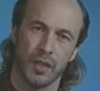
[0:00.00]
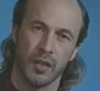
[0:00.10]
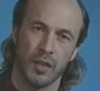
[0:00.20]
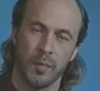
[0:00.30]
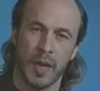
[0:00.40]

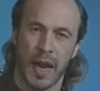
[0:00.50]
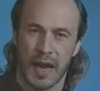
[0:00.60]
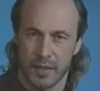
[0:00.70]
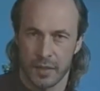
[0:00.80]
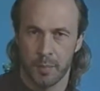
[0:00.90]
you'll be
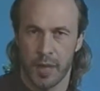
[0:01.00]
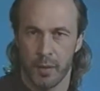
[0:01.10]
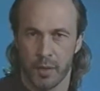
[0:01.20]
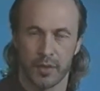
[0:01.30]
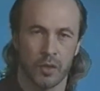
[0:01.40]
asked to play
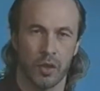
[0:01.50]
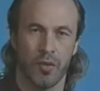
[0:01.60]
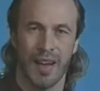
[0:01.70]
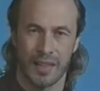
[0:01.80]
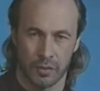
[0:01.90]
what is called a
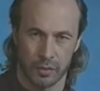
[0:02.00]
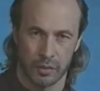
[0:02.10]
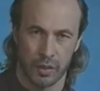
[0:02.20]
rattle,